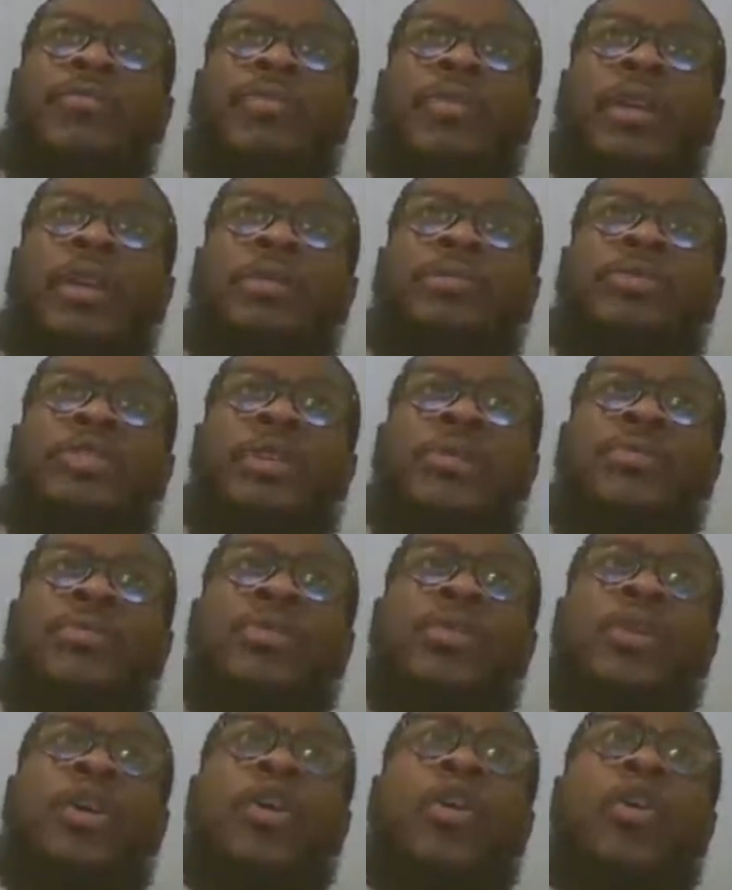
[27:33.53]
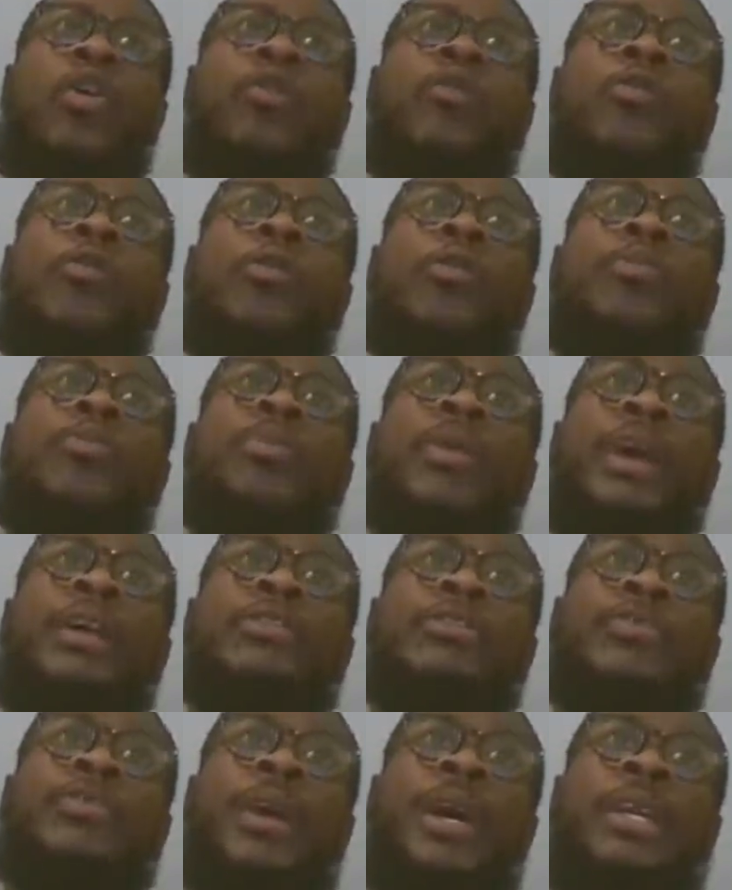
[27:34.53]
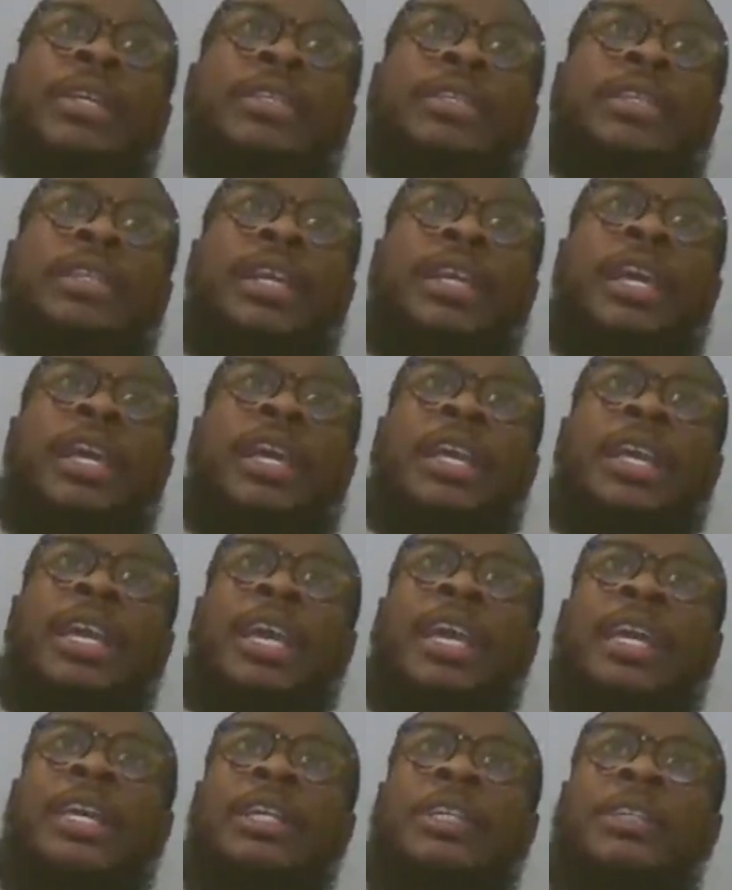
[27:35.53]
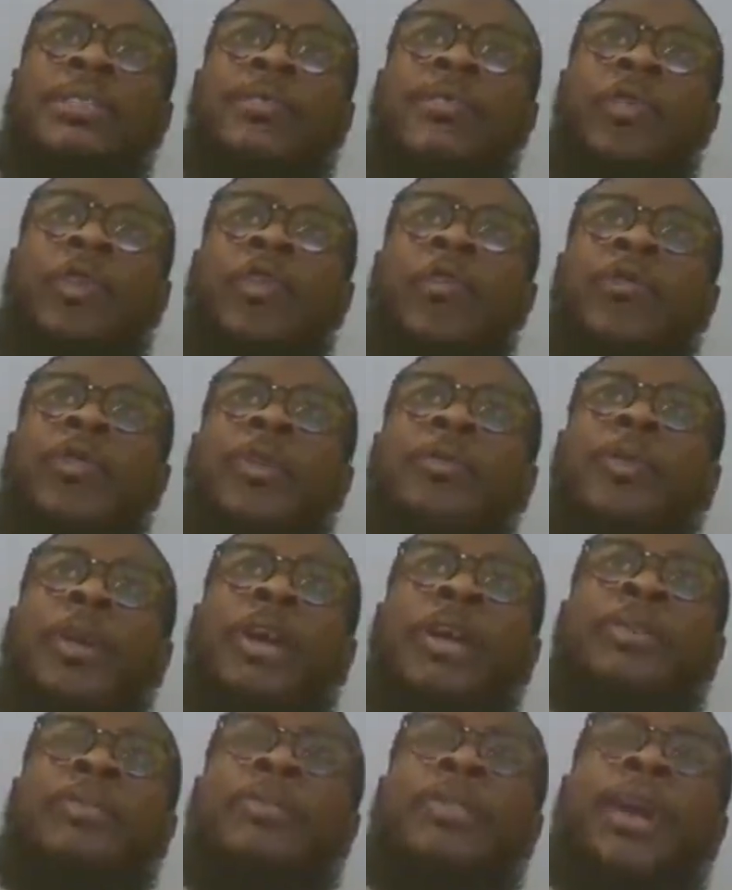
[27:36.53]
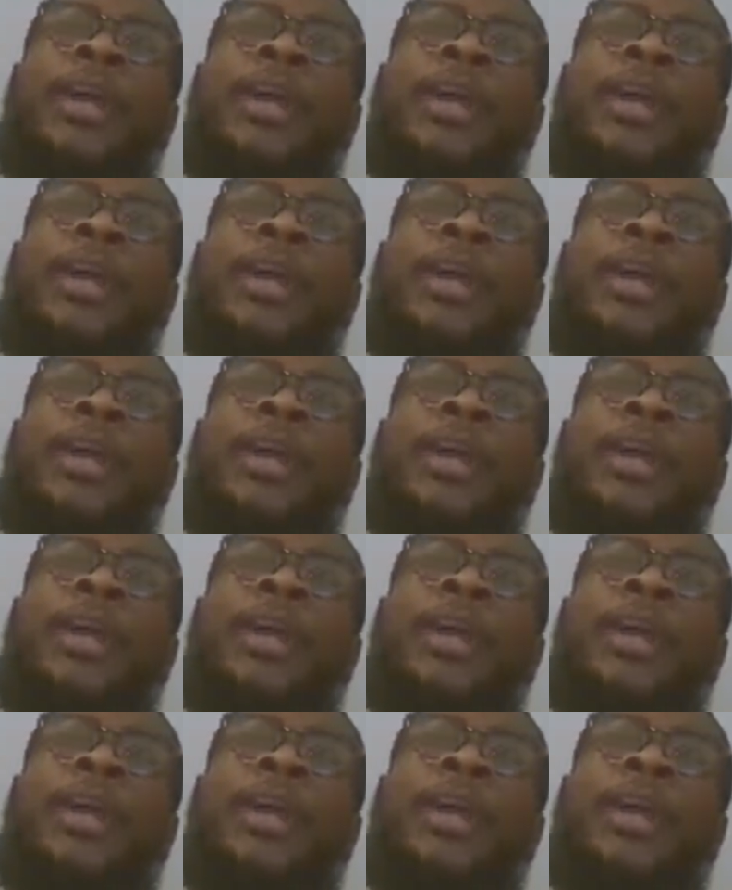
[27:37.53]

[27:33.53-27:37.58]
pull up jumper over Patrick Patterson. Can't get it to fall. Rebounded by